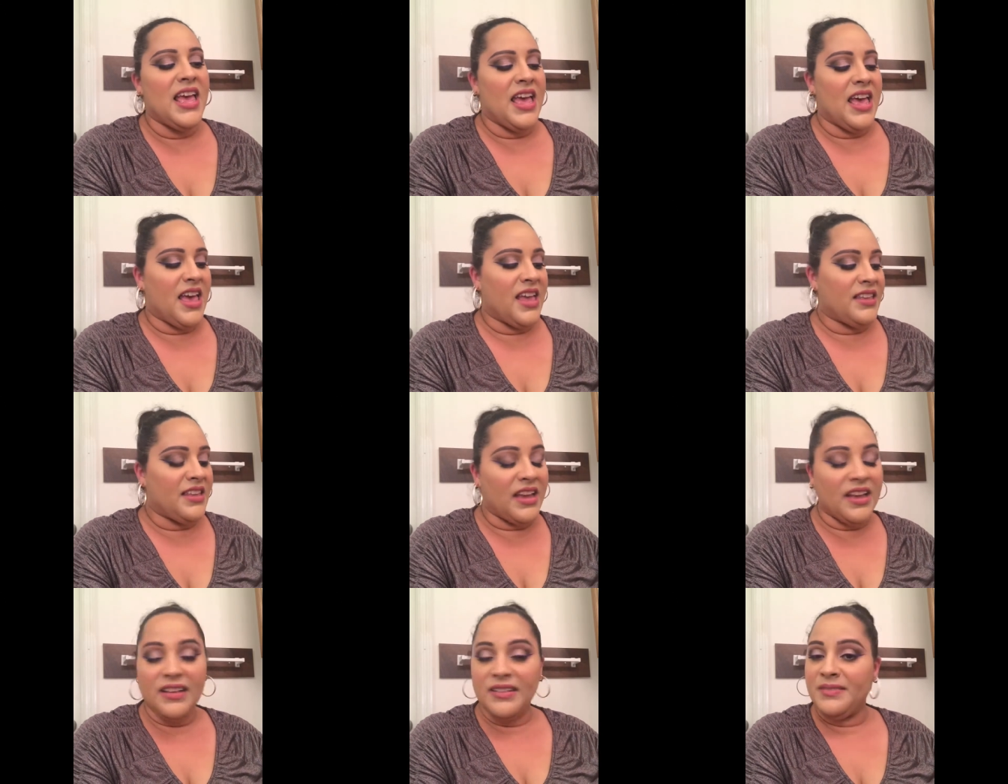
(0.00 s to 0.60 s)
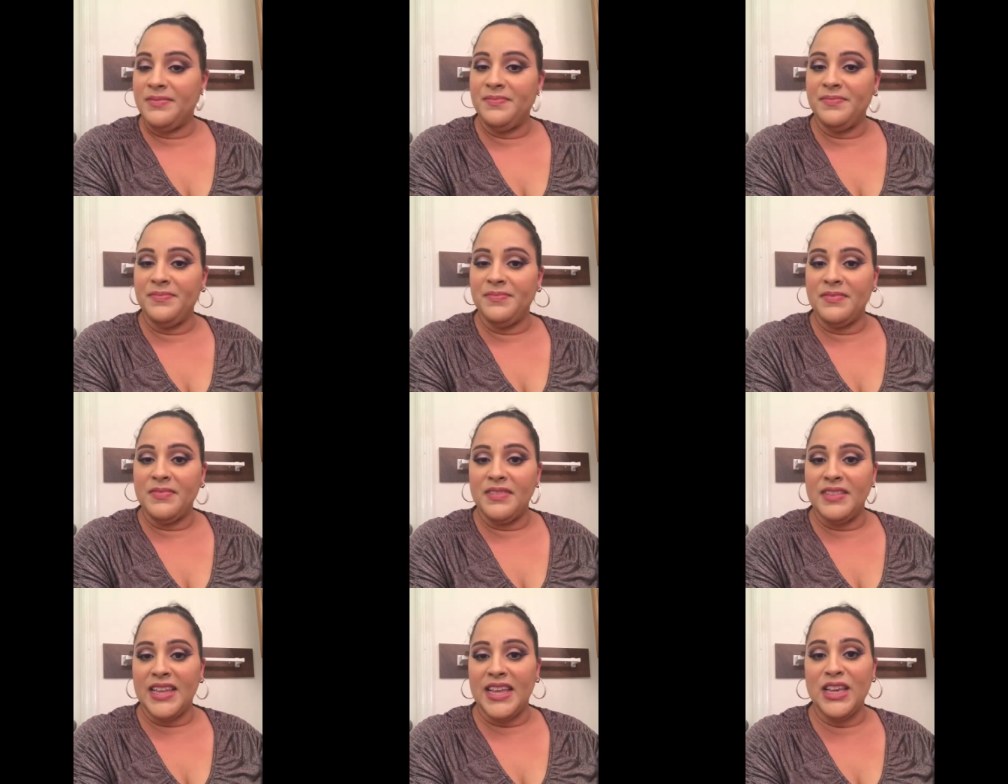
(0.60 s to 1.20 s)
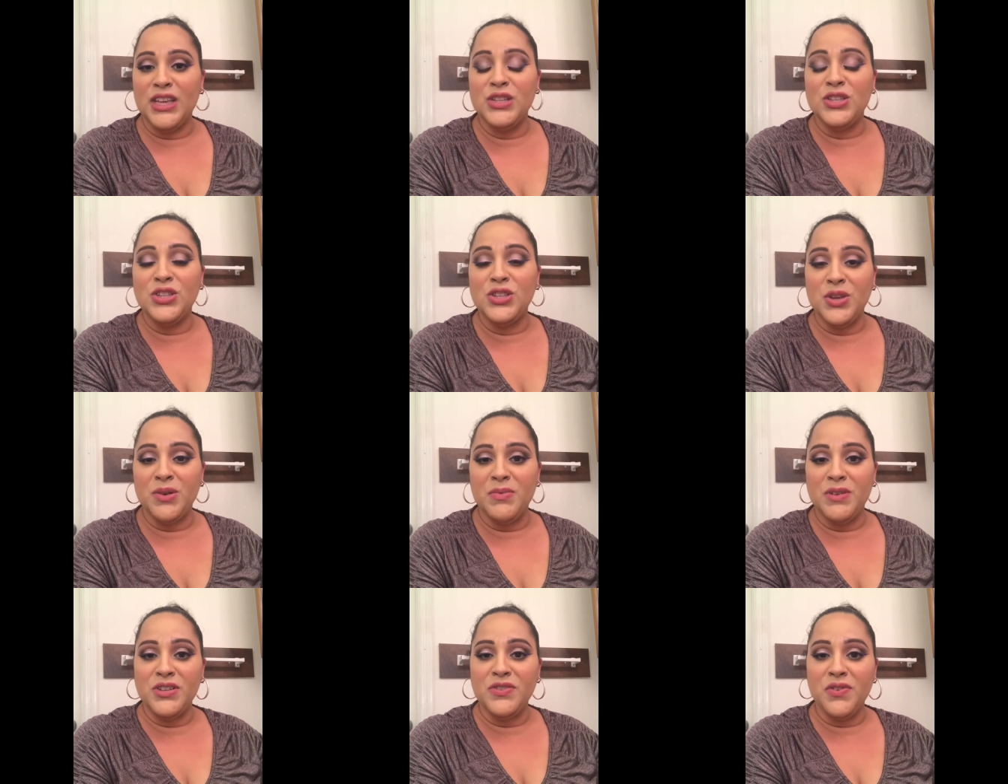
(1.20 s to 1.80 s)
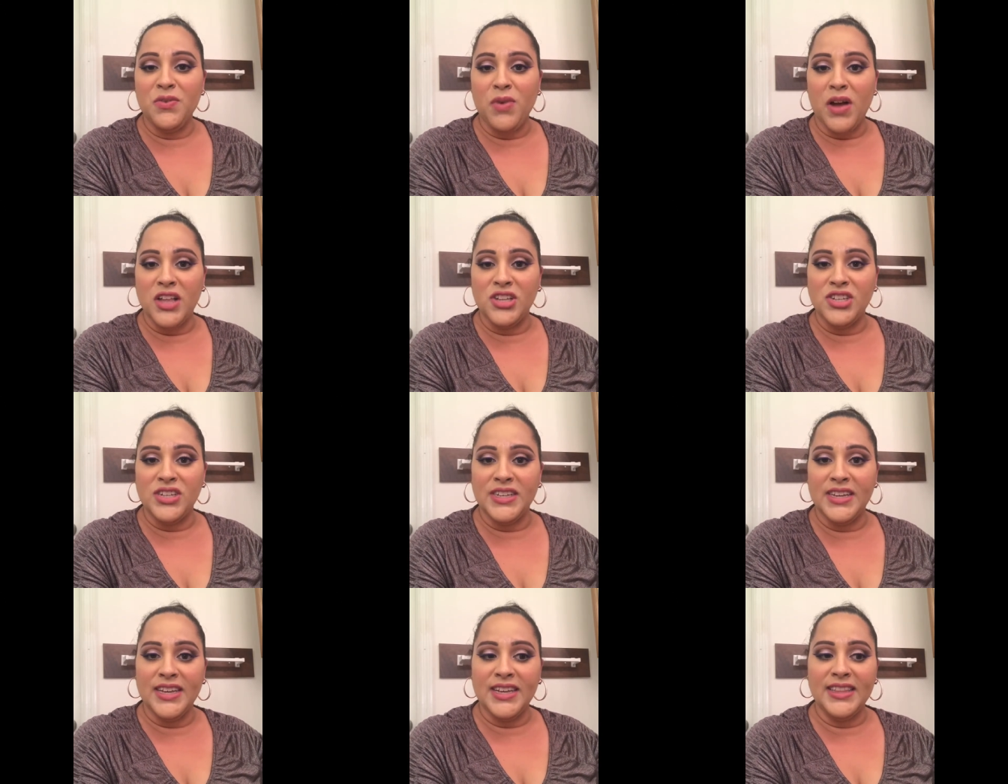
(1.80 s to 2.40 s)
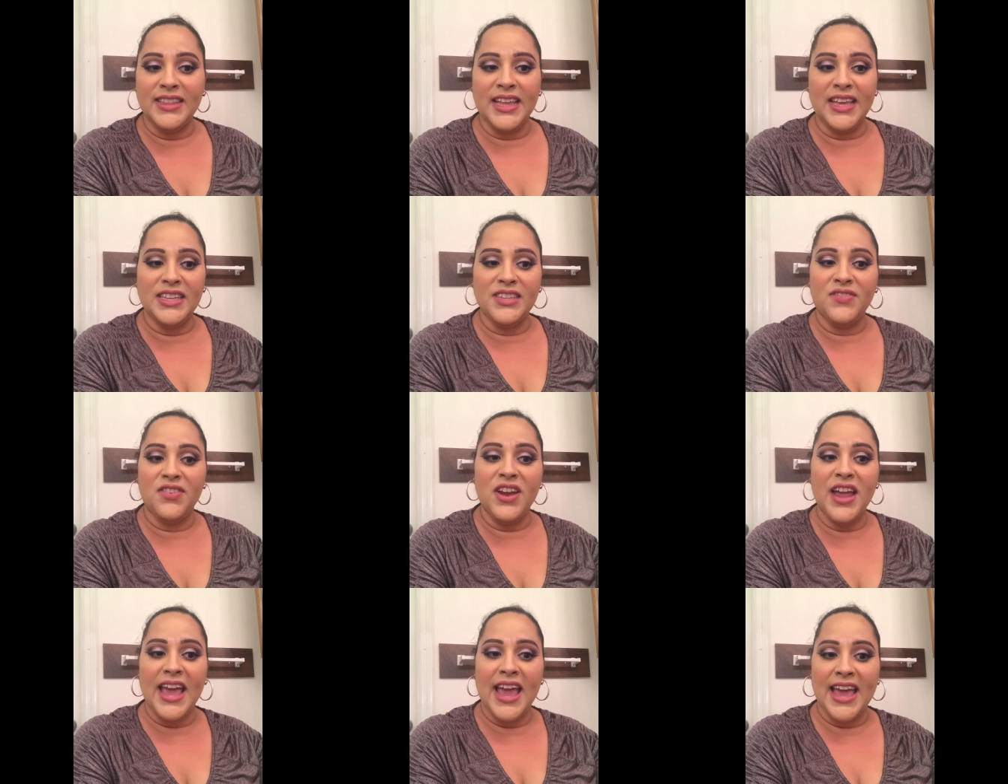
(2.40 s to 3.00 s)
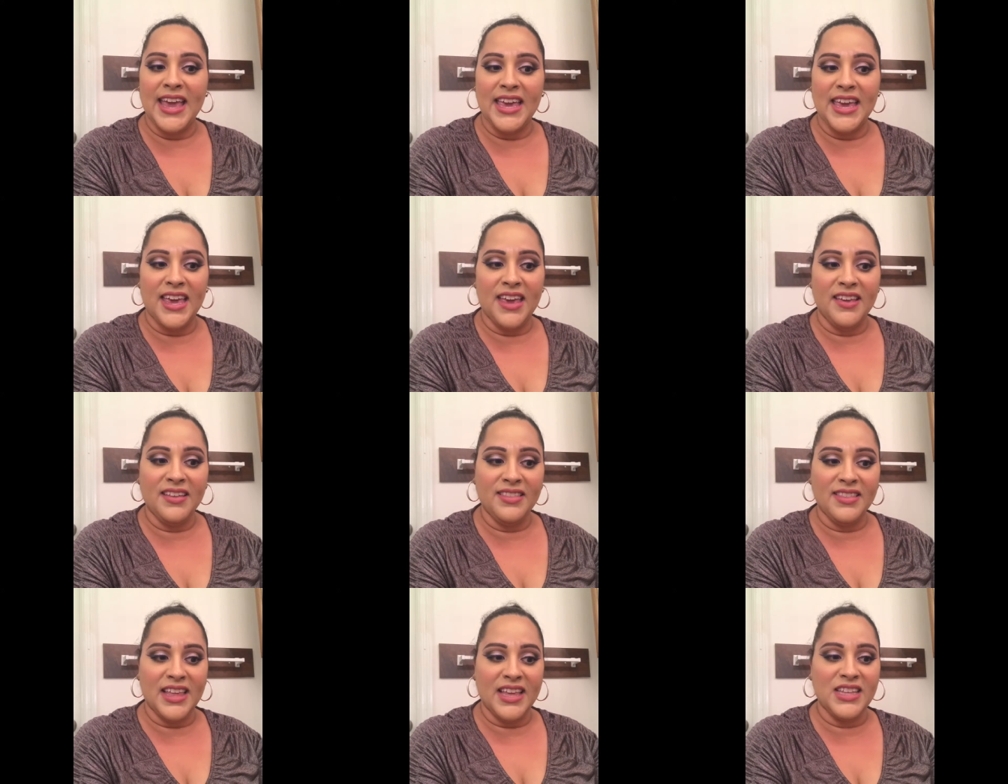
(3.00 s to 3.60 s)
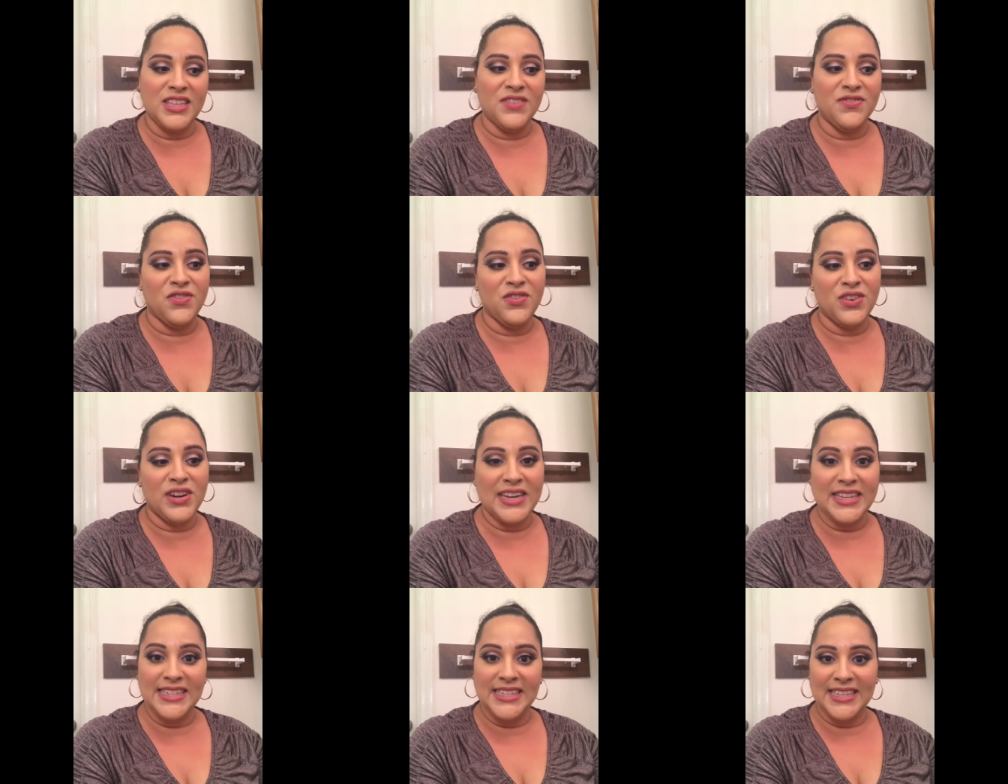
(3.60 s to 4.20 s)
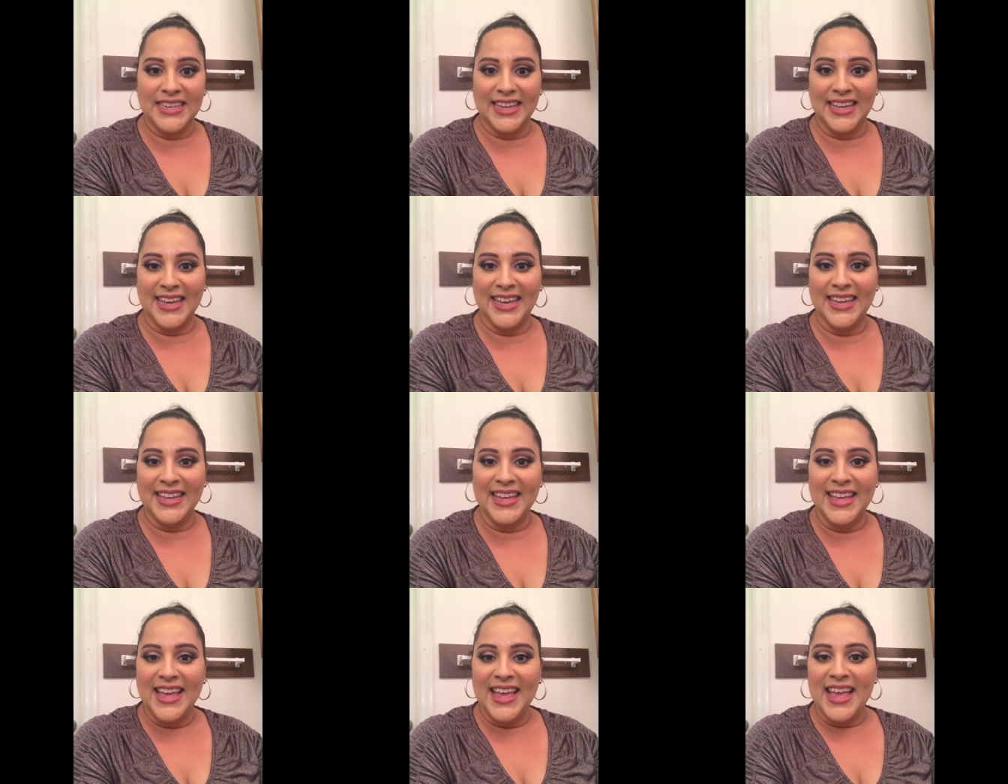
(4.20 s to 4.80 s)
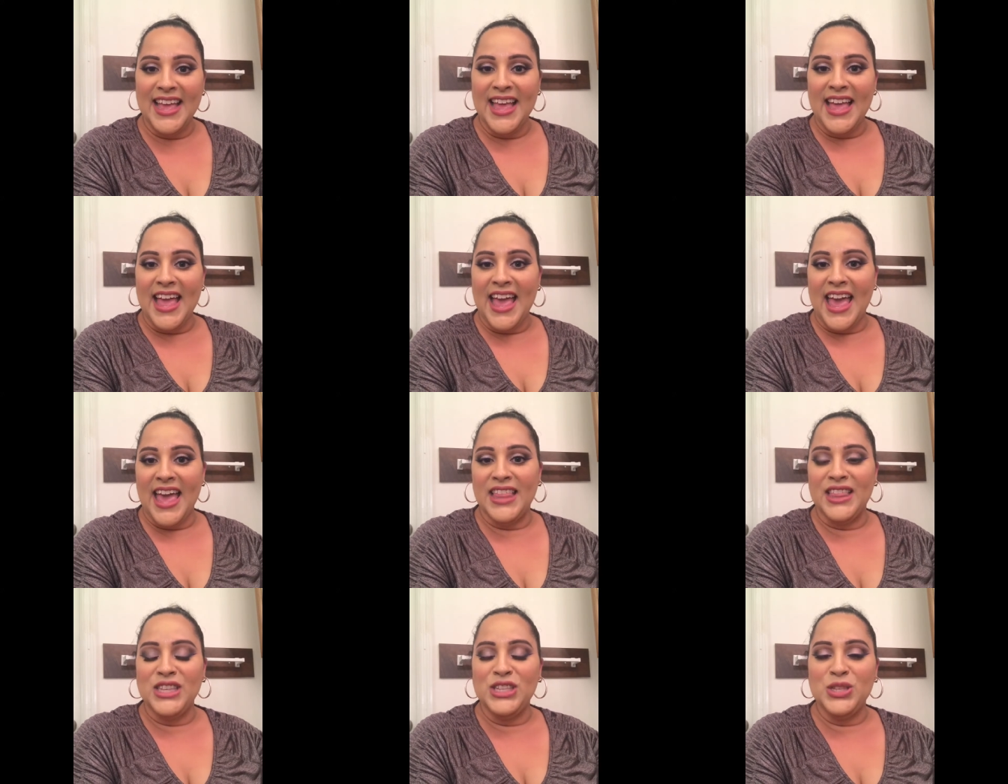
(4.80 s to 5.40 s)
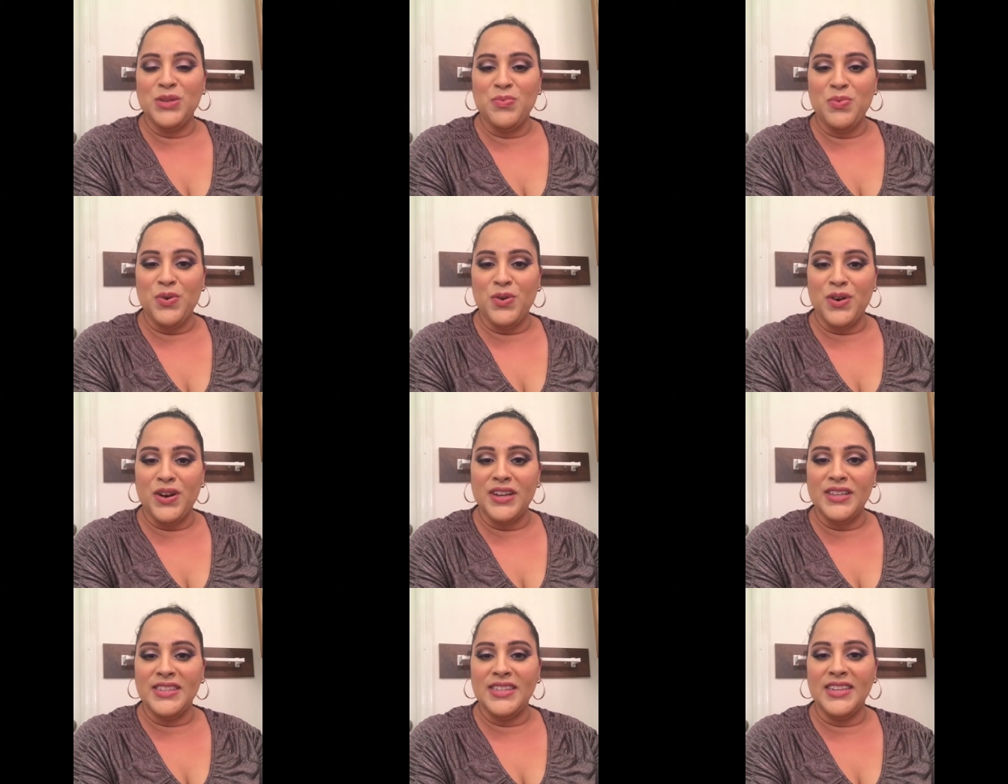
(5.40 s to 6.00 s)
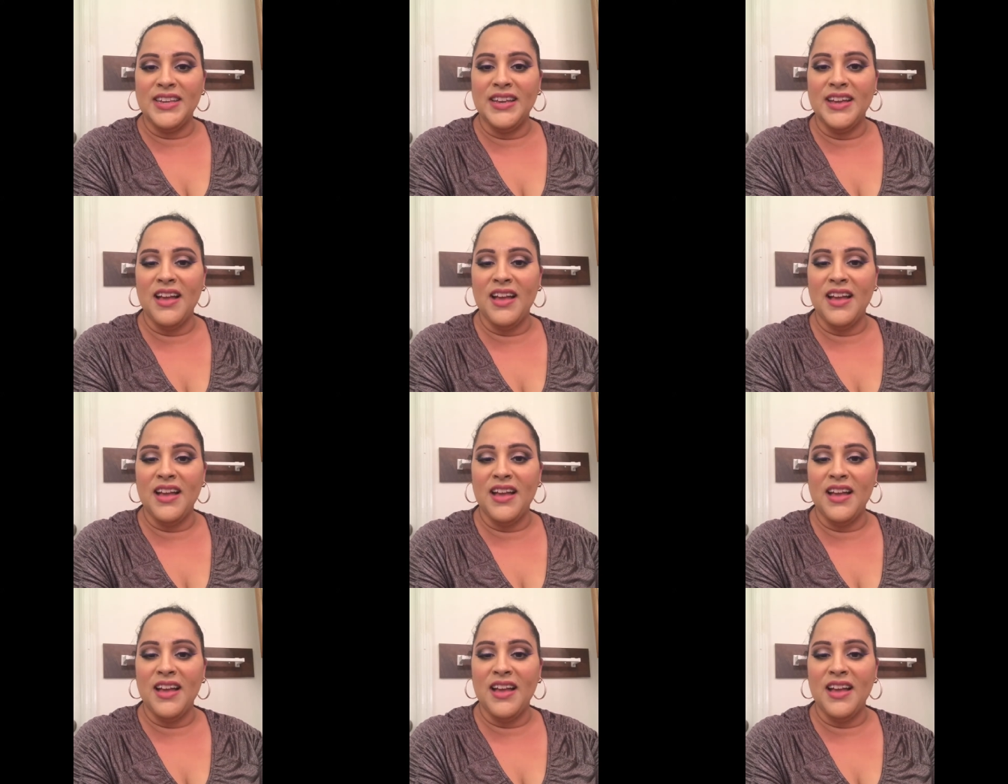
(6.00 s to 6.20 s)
And yeah, thank you so much for watching. Thanks for hanging. Thanks for listening and the support.